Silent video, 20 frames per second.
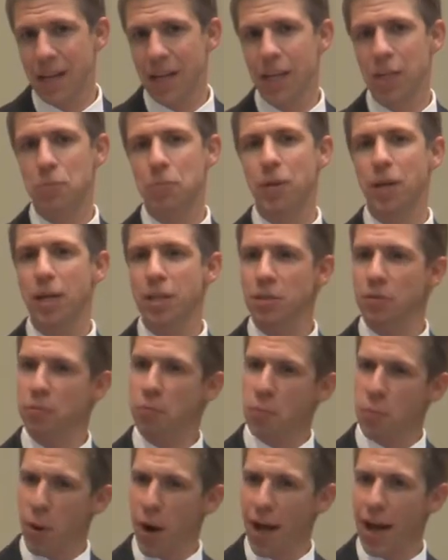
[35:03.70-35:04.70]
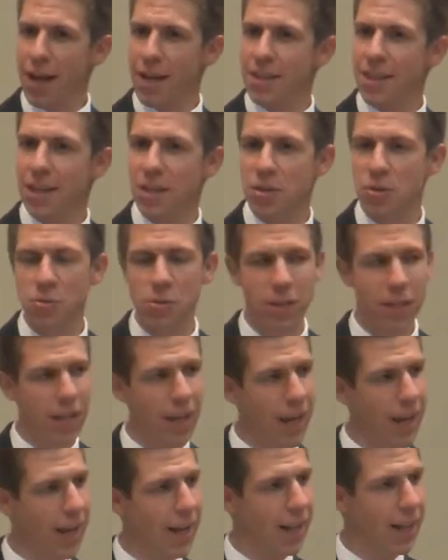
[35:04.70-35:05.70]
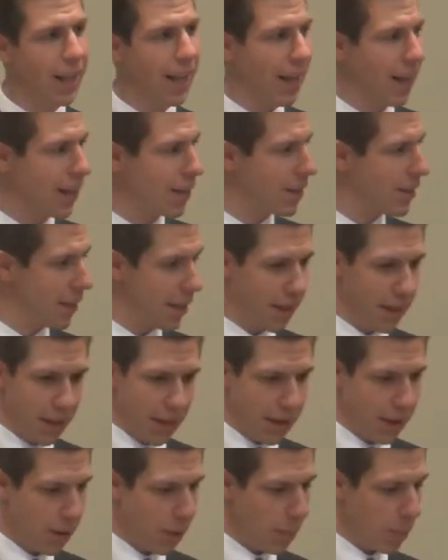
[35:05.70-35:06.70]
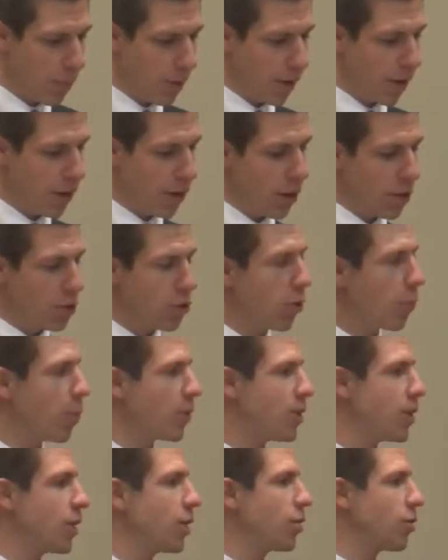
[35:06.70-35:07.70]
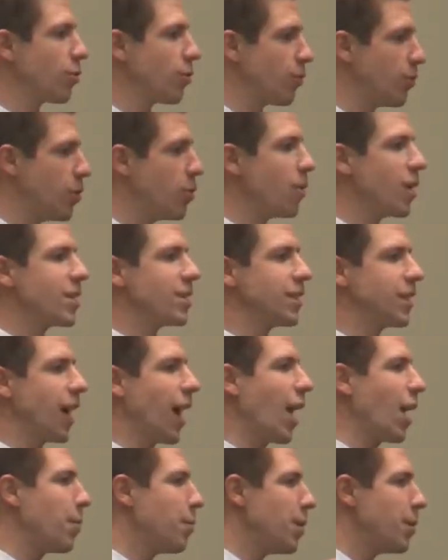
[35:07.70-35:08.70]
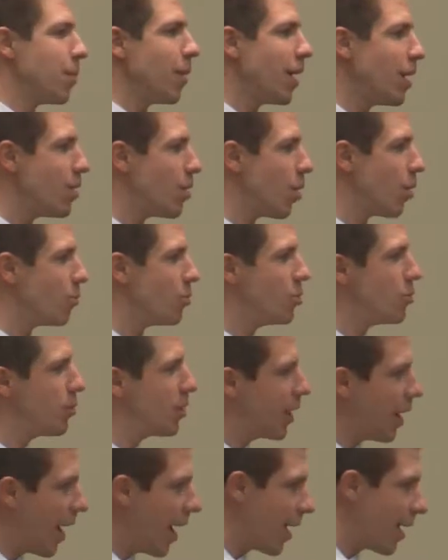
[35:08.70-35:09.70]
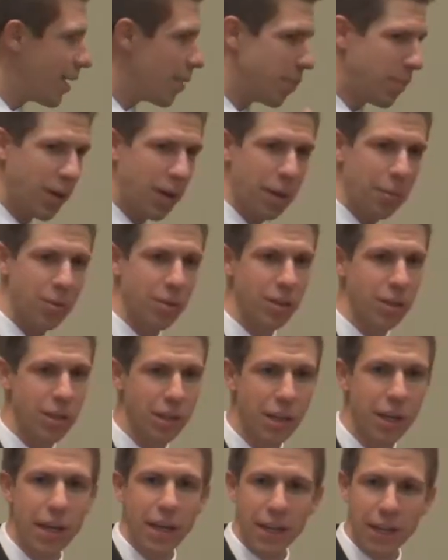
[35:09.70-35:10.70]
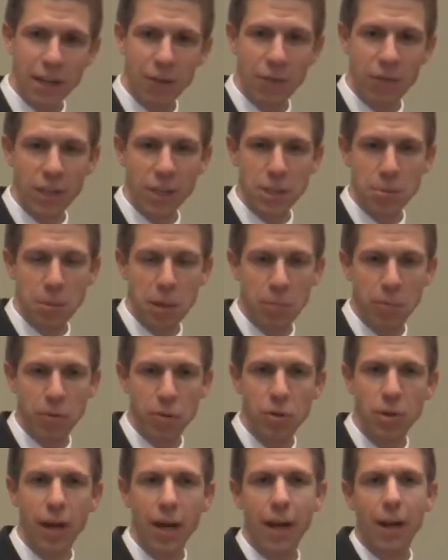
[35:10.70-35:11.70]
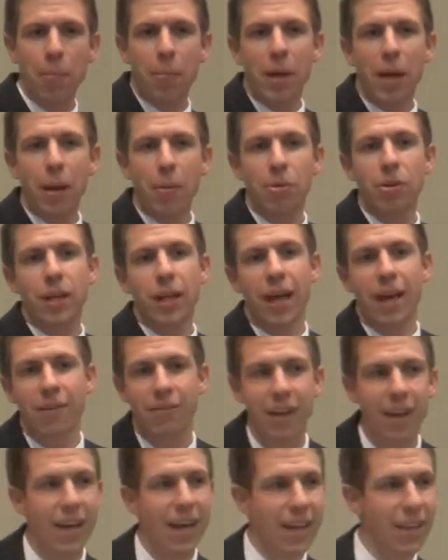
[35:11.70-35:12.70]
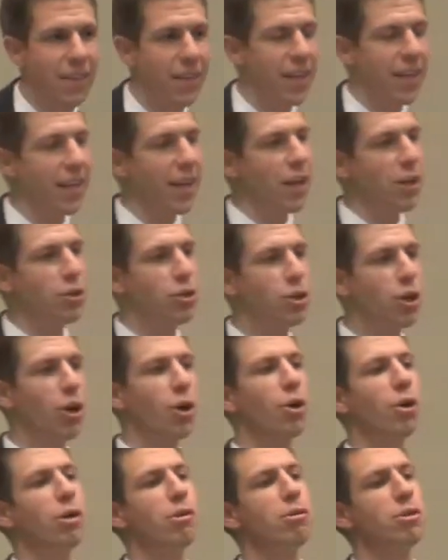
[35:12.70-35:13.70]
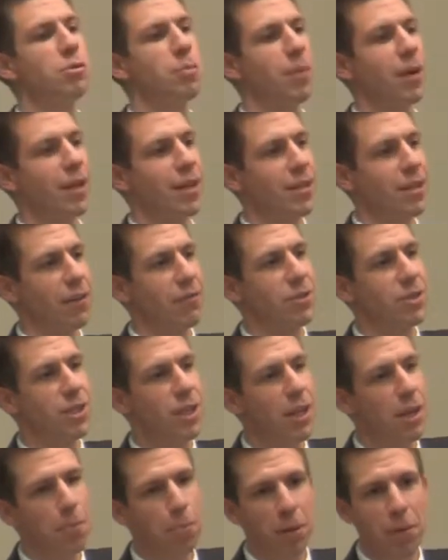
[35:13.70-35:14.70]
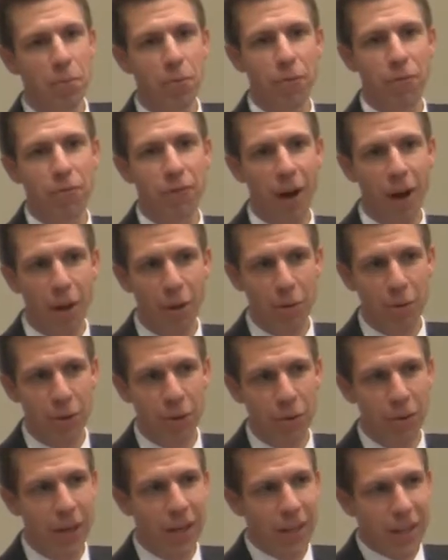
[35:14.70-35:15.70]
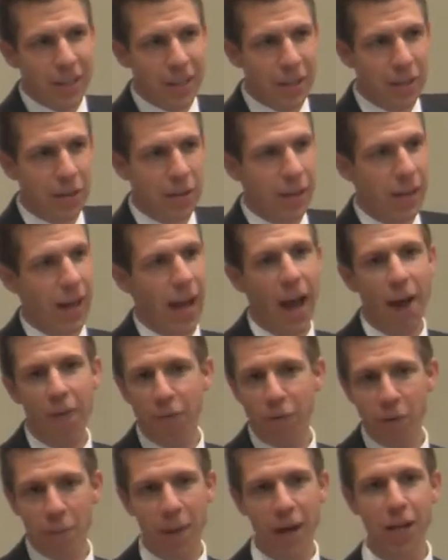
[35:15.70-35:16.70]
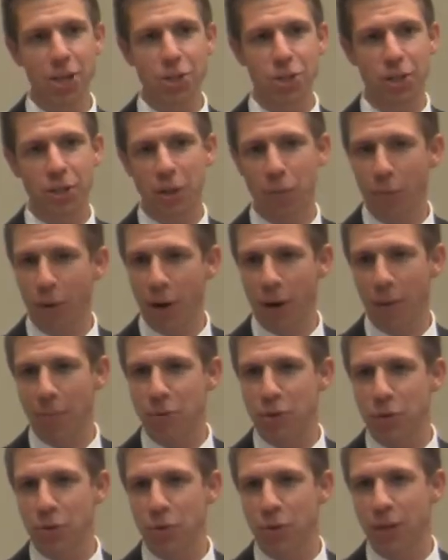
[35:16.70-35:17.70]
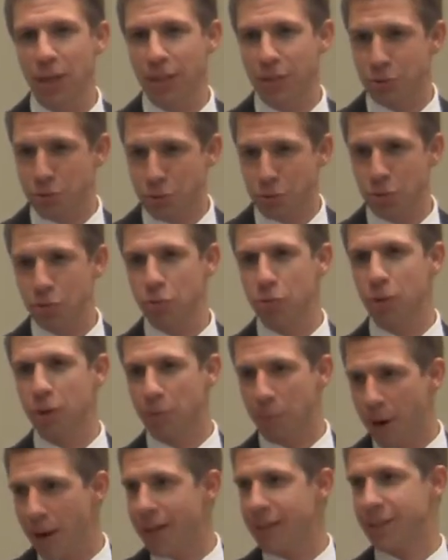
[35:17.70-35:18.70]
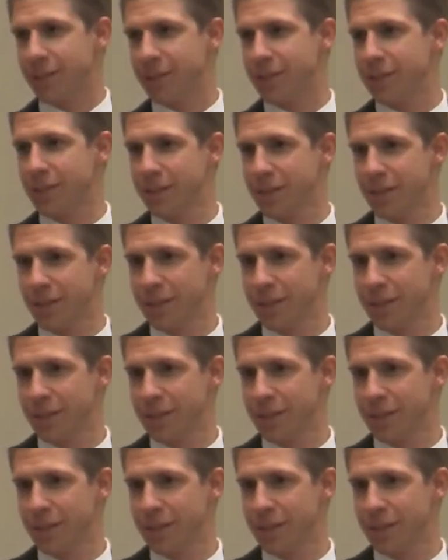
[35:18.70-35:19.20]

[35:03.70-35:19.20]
It's because of pride that you can't let um, your particular view has got to be made known. You got to be able to convince people. You got to be able to have the encouragement of seeing people follow you, the, the affirmation that what I'm doing is true and right.